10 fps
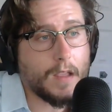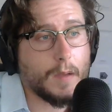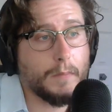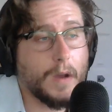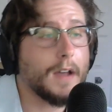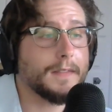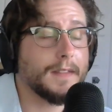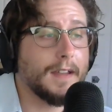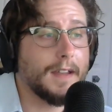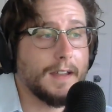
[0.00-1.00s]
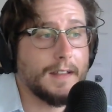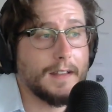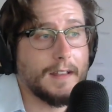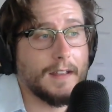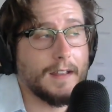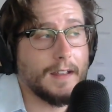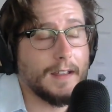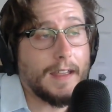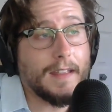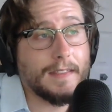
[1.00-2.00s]
But
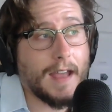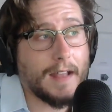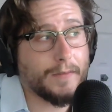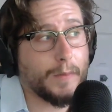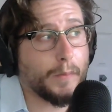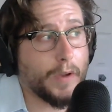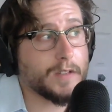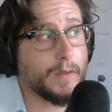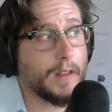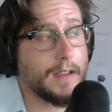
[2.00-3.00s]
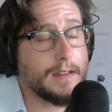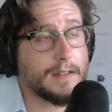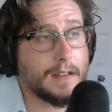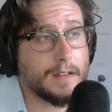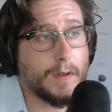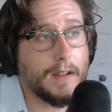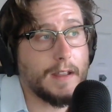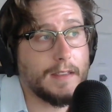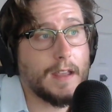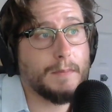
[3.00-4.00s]
in that press release this week, they
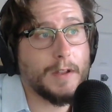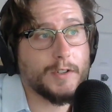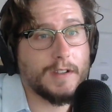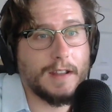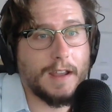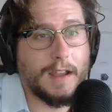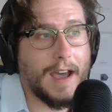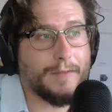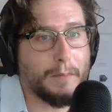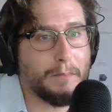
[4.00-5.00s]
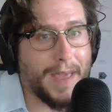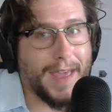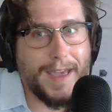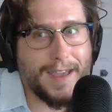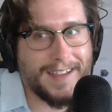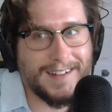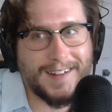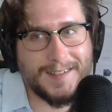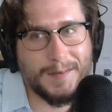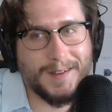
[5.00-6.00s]
did mention that they're going to have a big
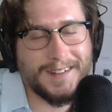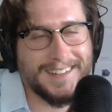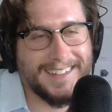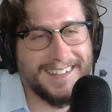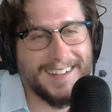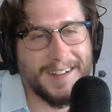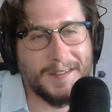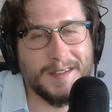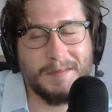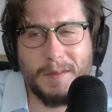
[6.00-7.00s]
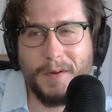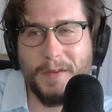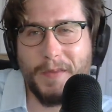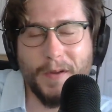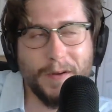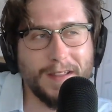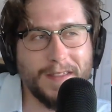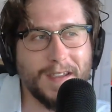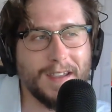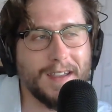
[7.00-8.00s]
announcement on September 3rd, I
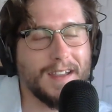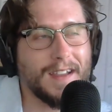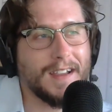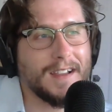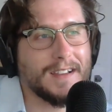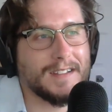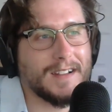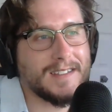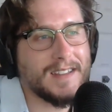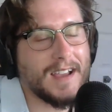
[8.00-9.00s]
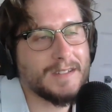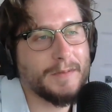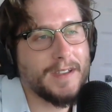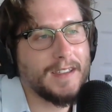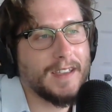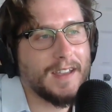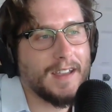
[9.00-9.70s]
think. So that's next week.